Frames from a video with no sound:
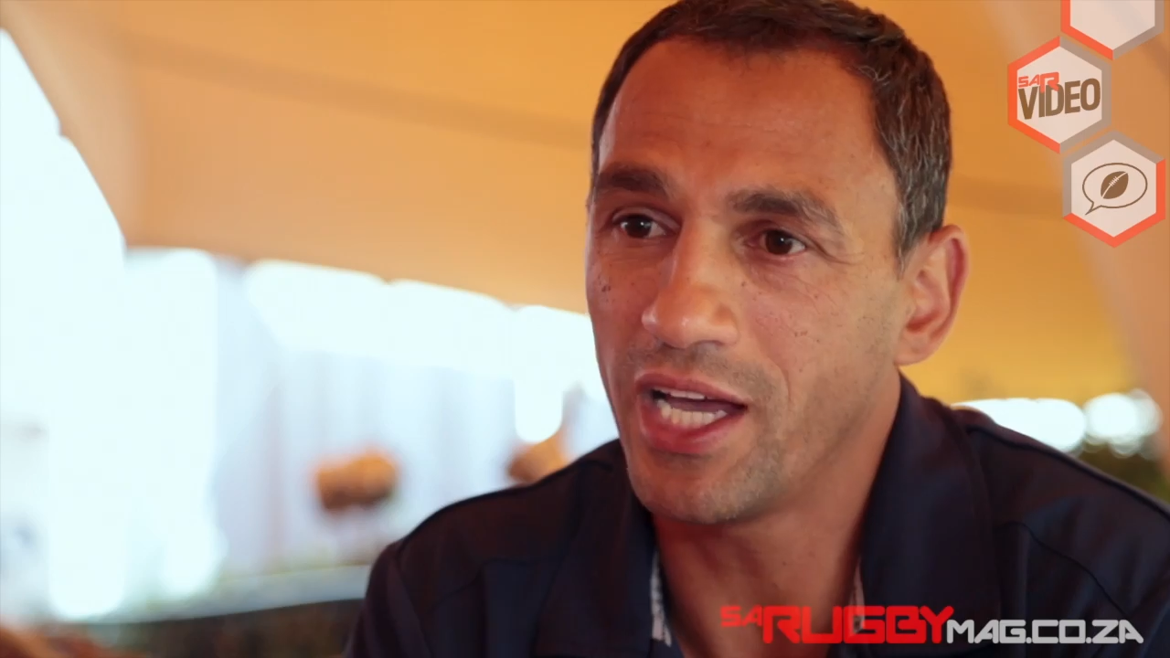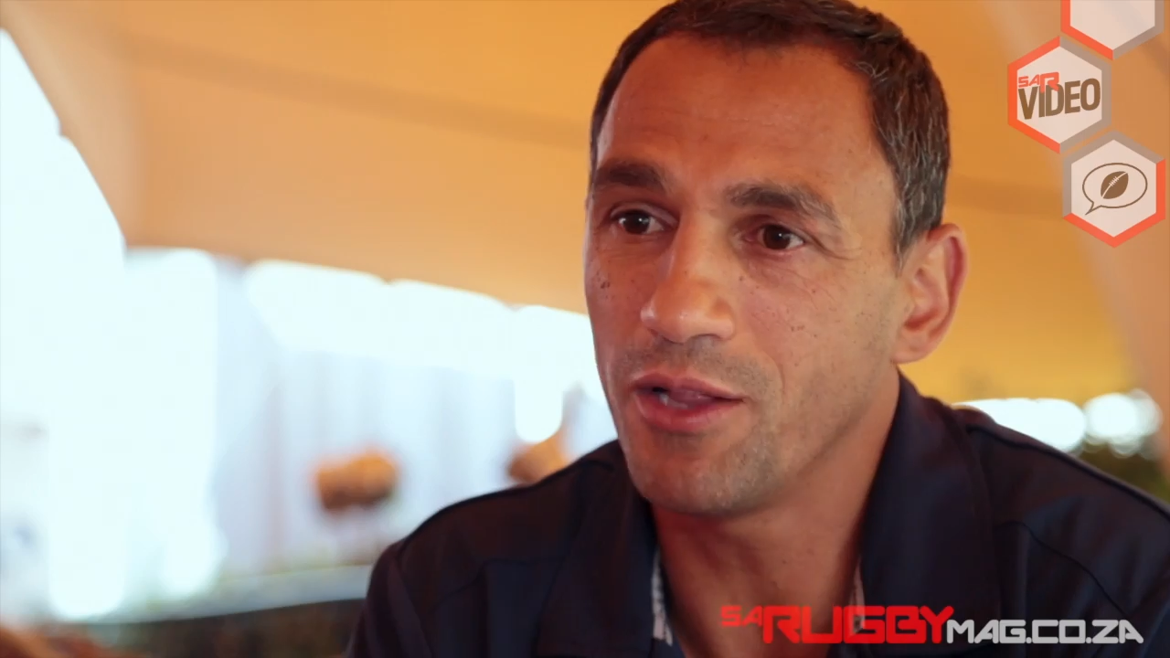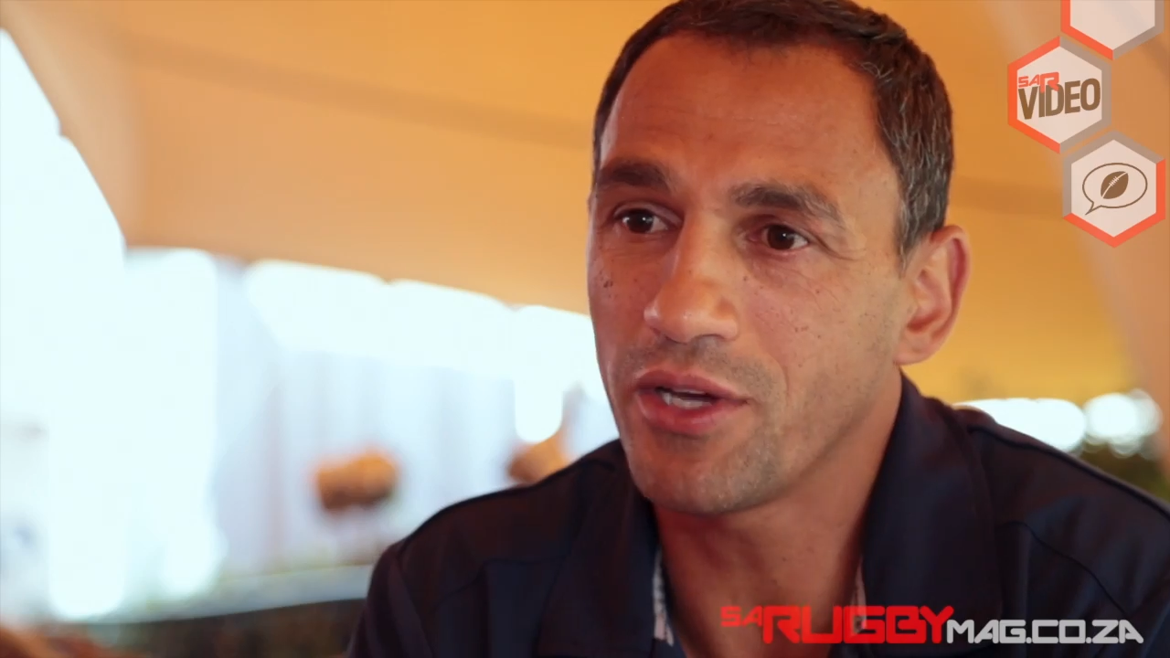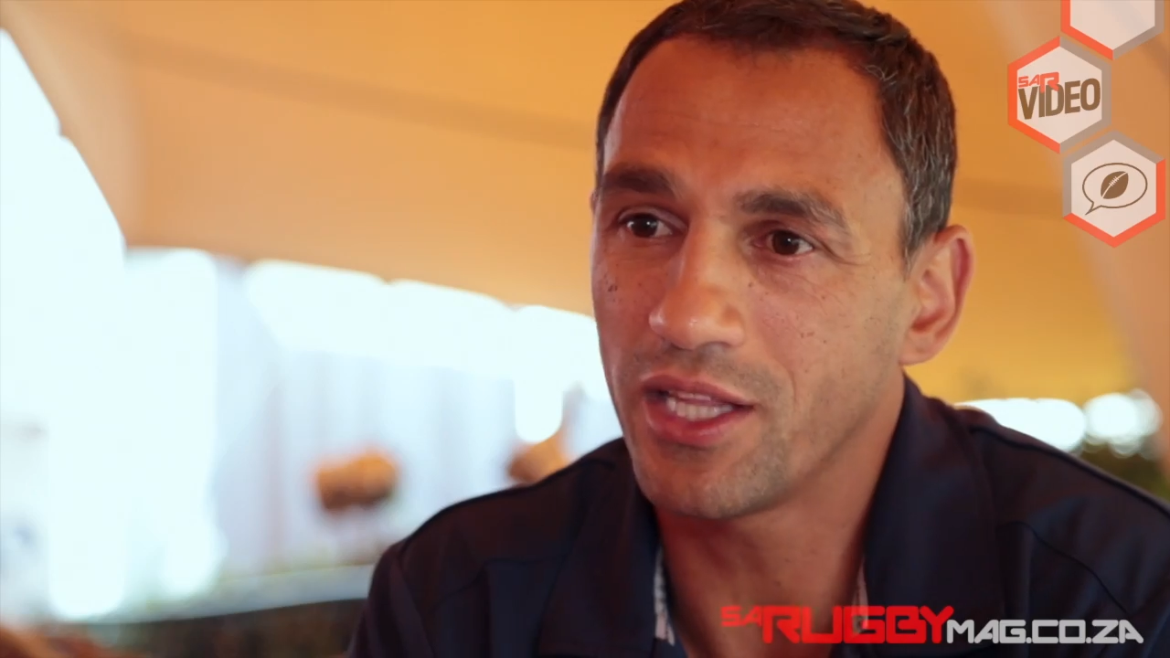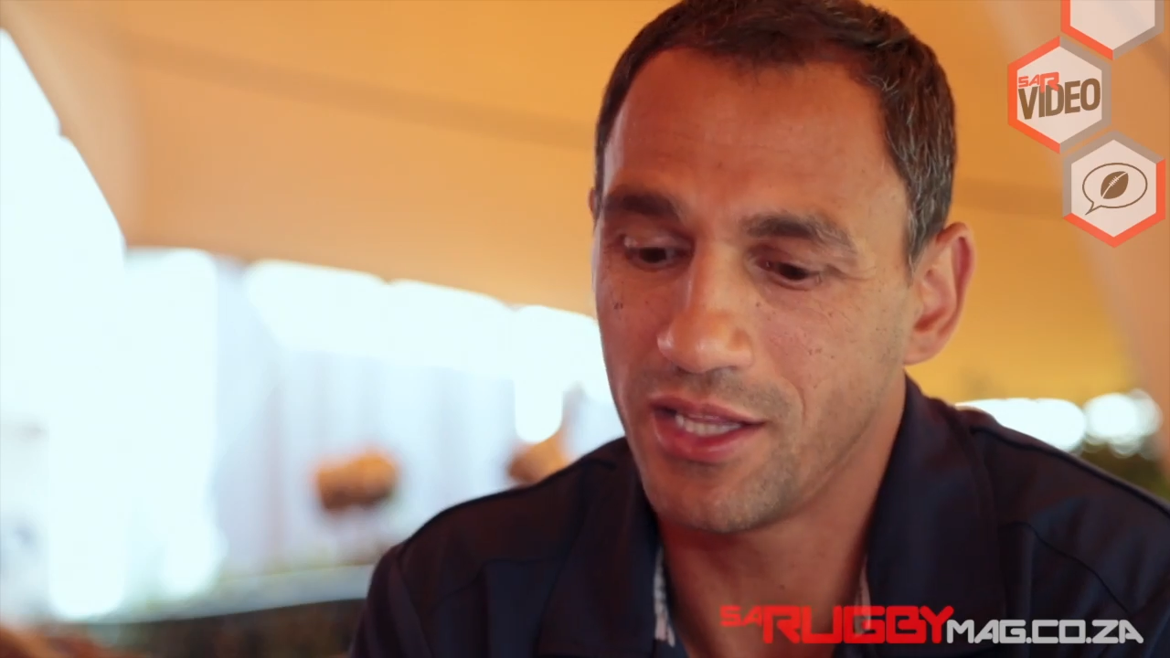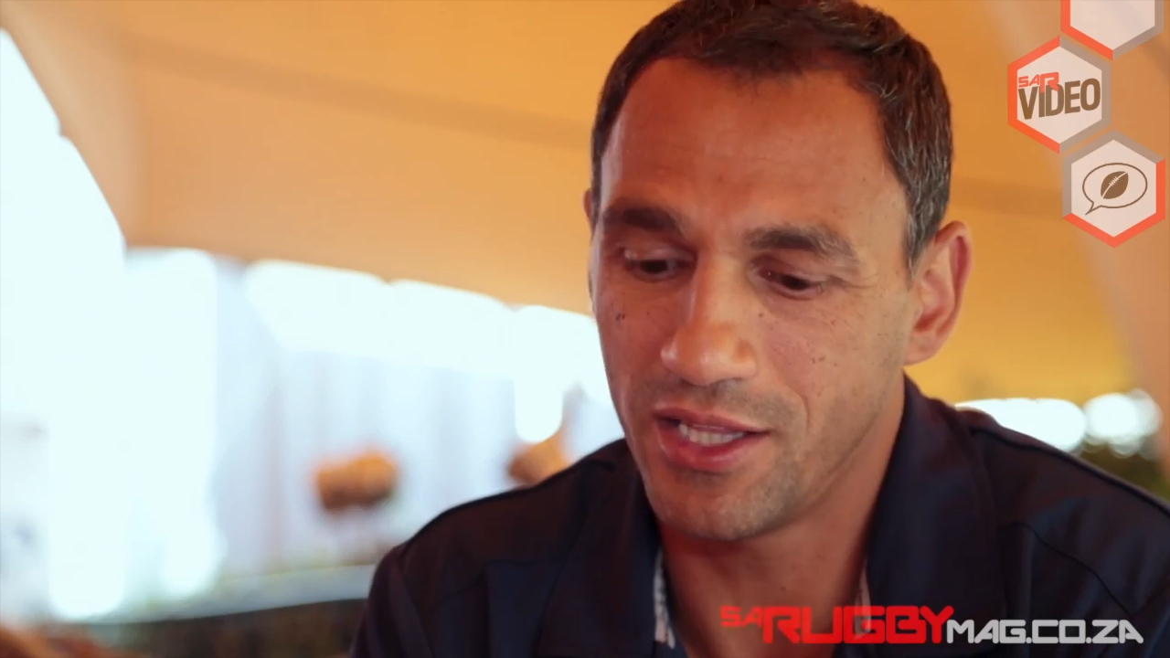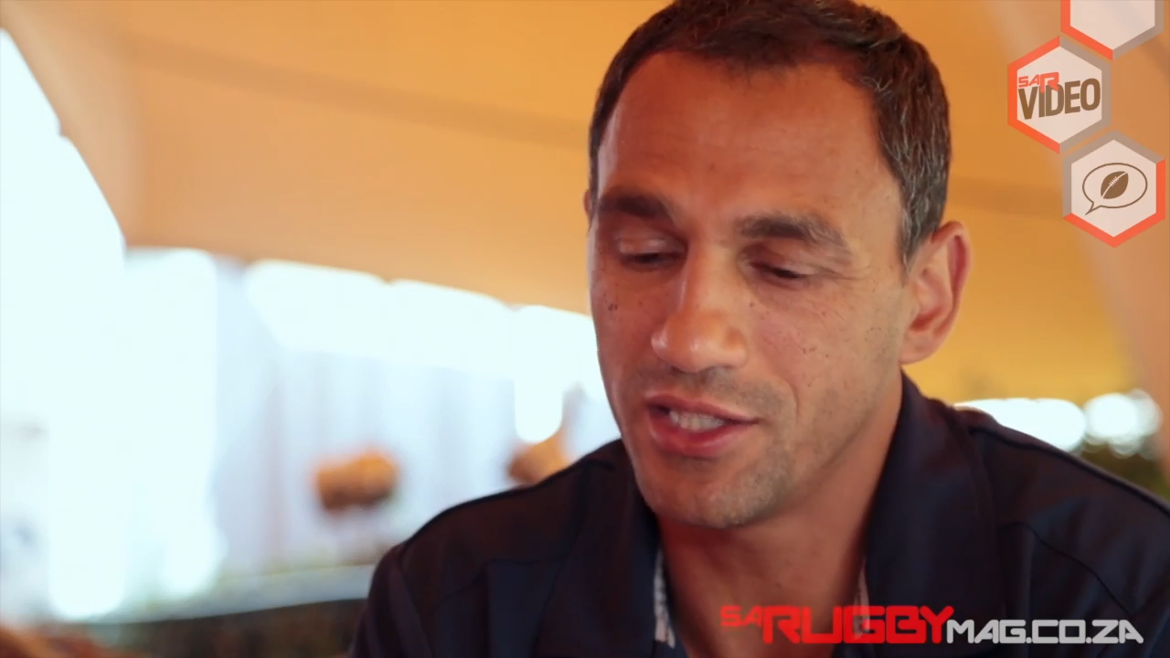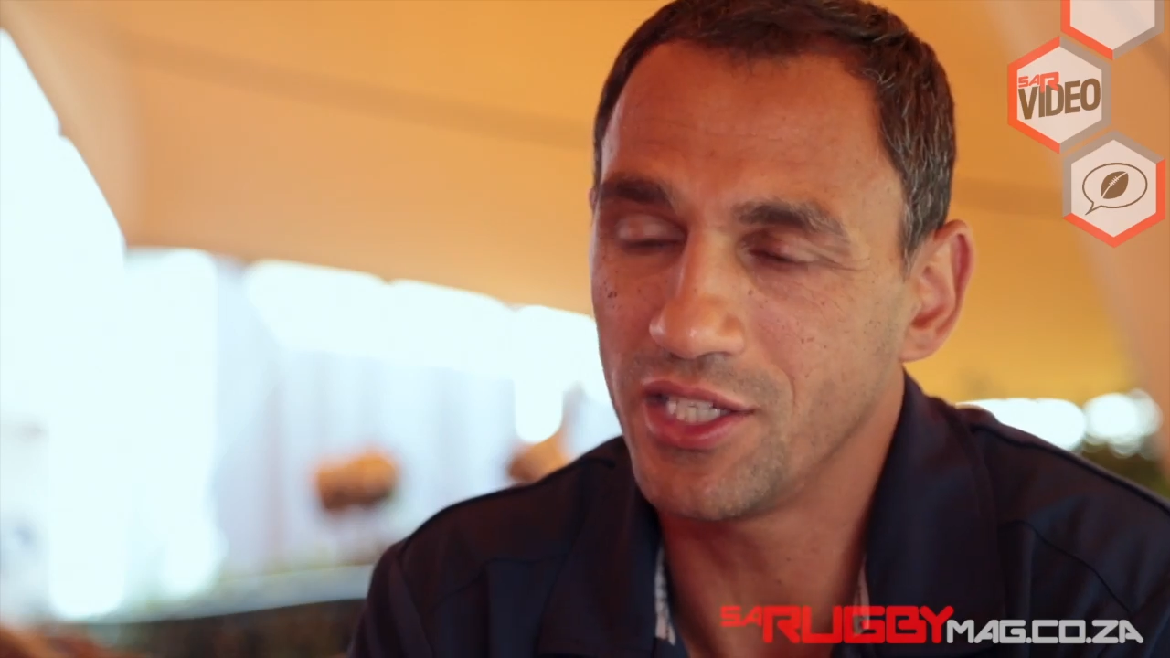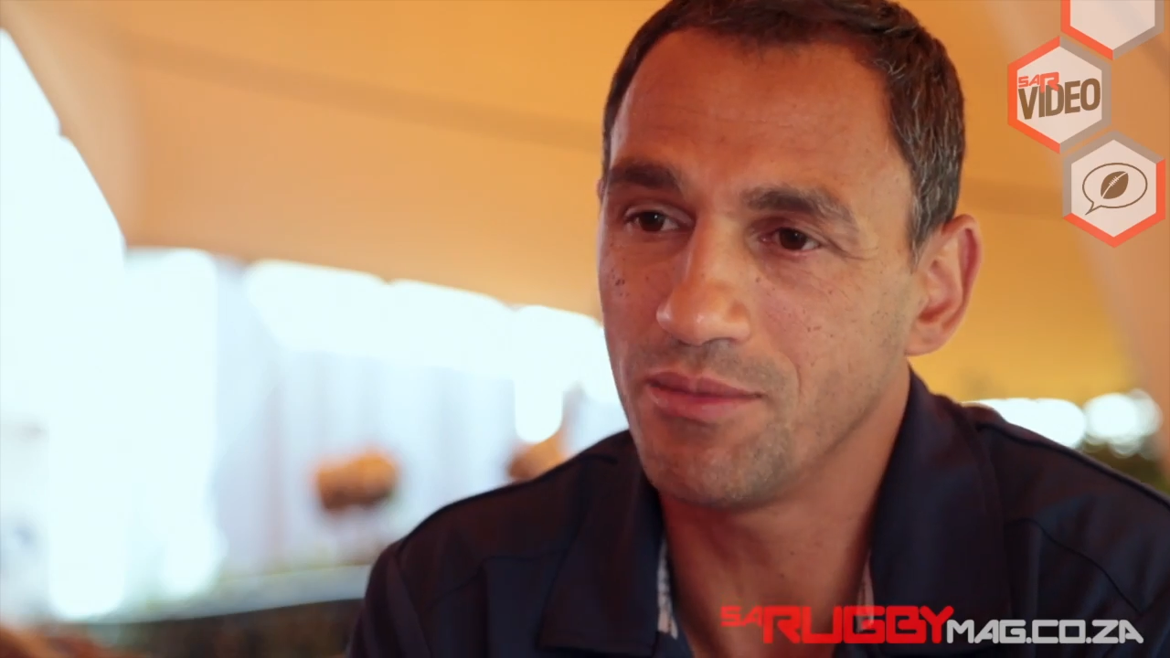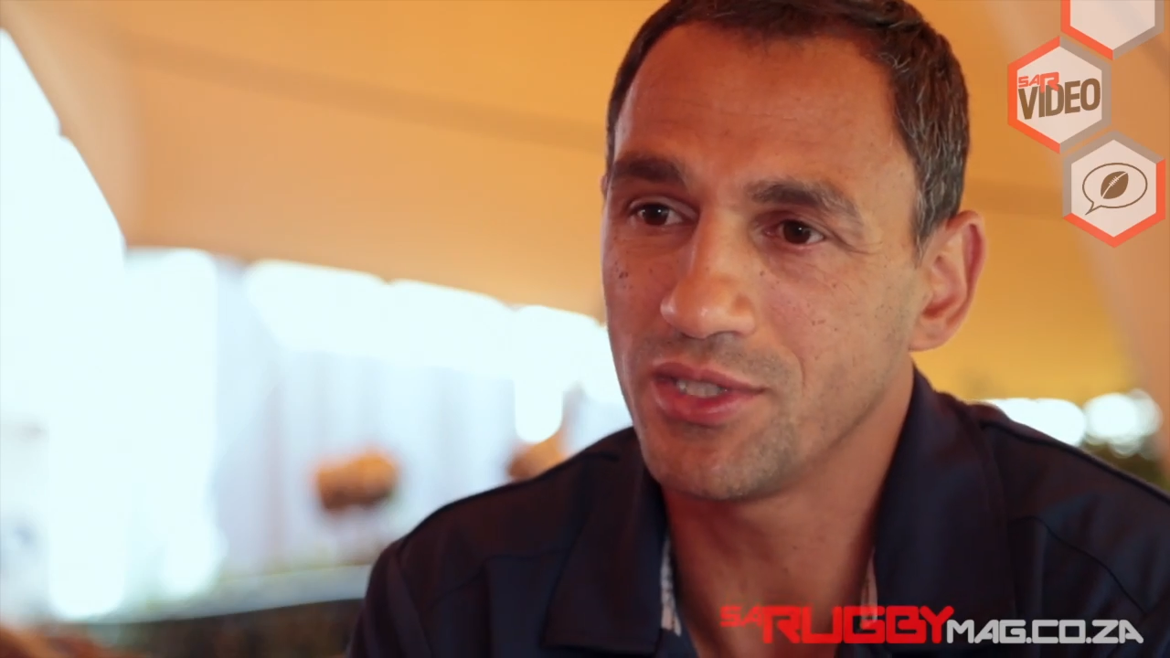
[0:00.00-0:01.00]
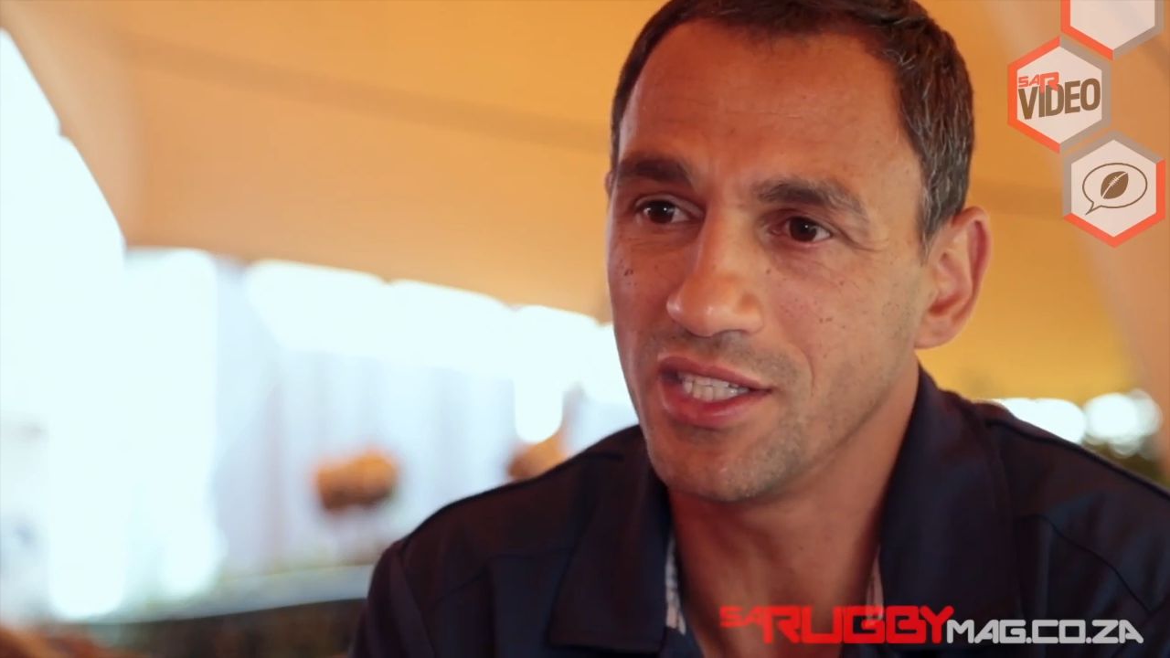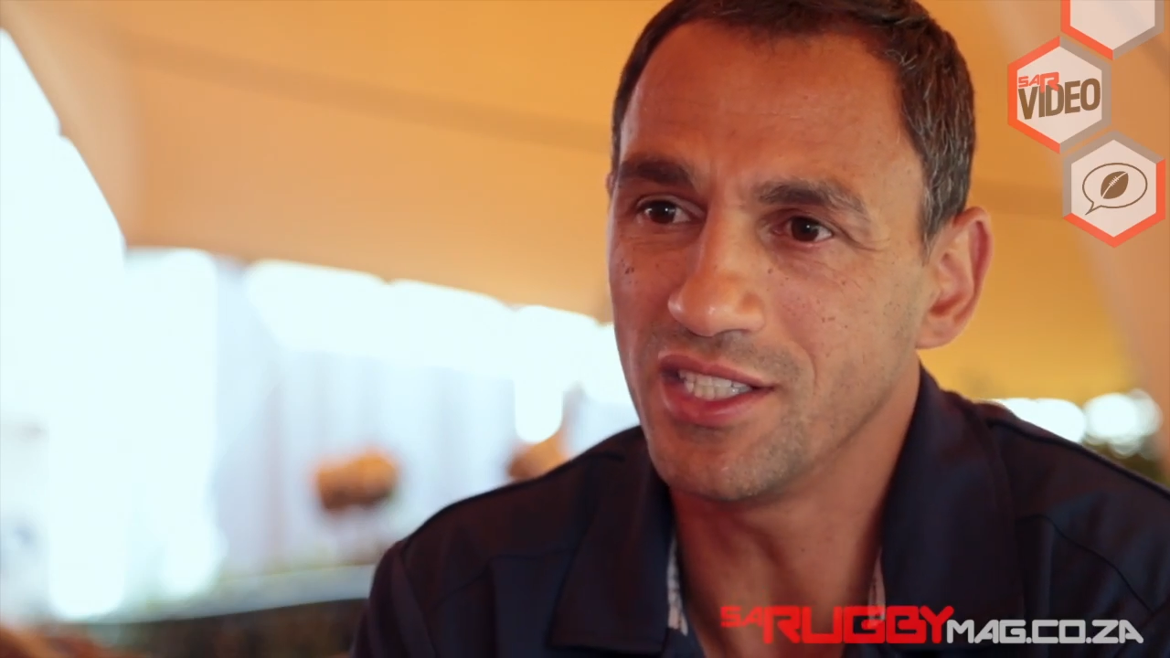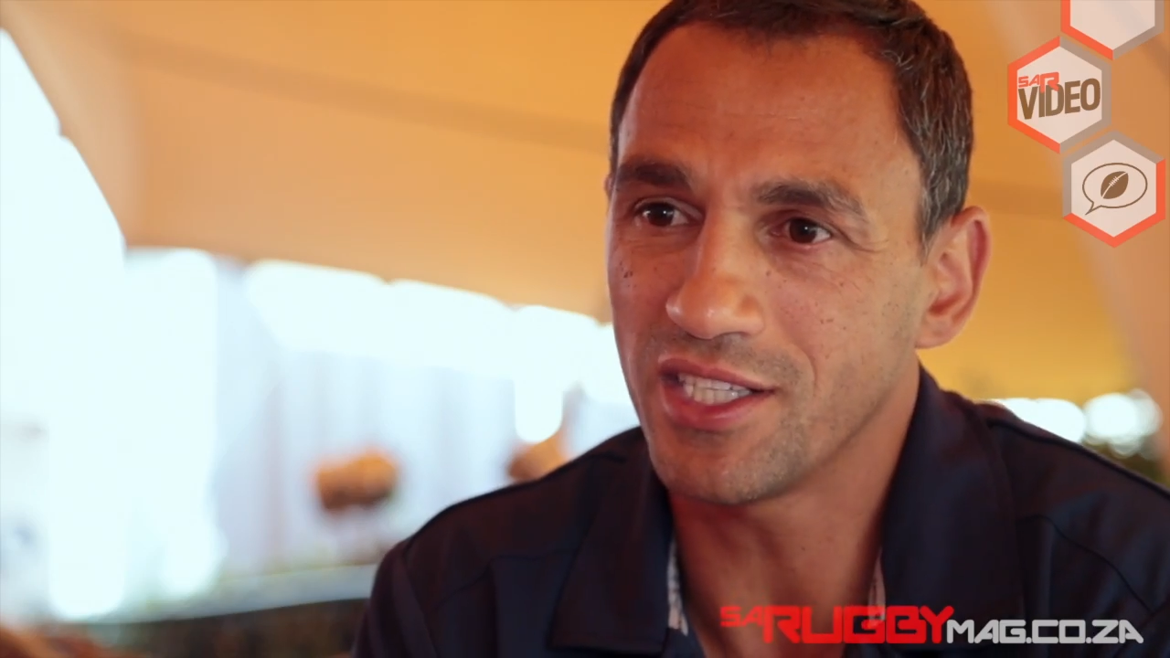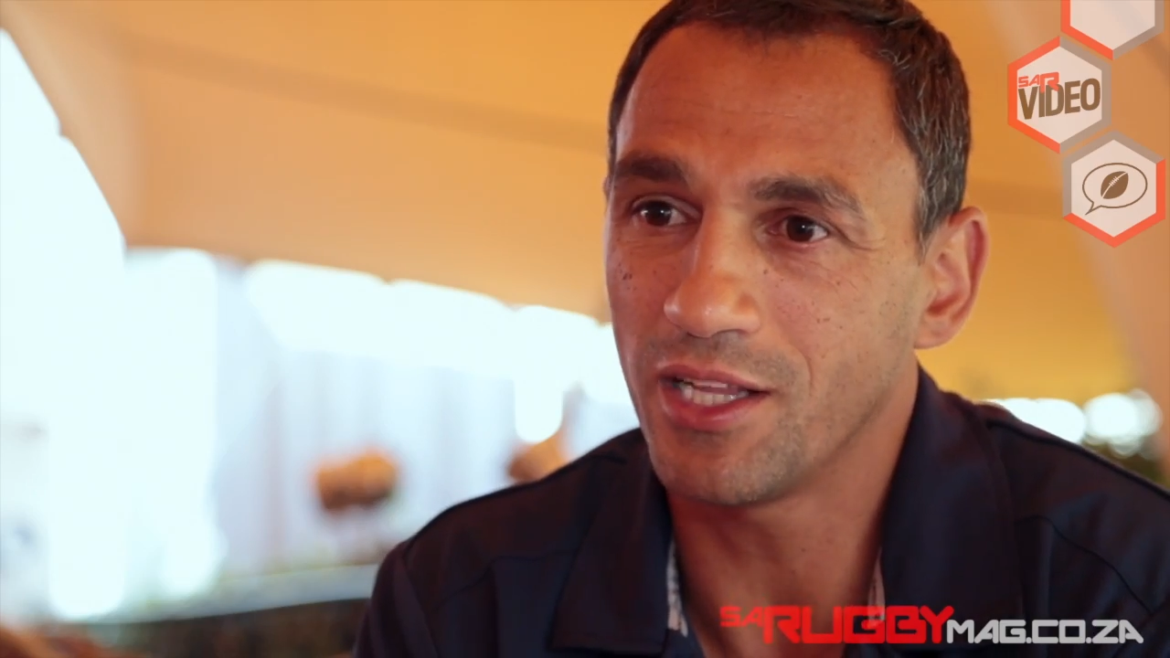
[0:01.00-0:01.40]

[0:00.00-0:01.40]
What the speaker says: I look at the team sheets